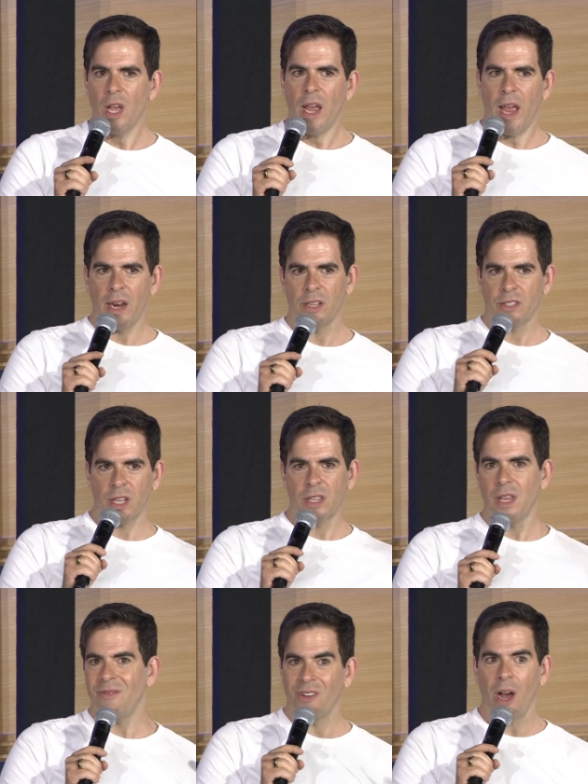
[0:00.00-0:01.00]
and it's like
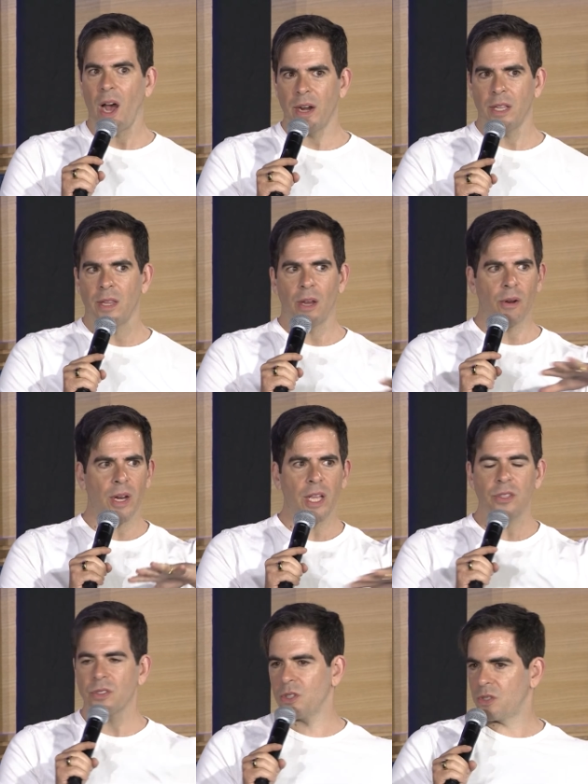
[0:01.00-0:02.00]
they've got in there and
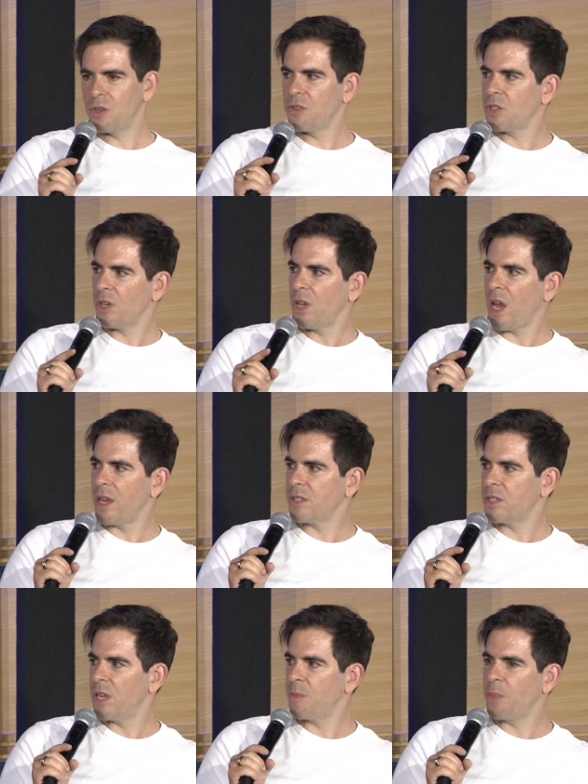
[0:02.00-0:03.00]
institutionalized it.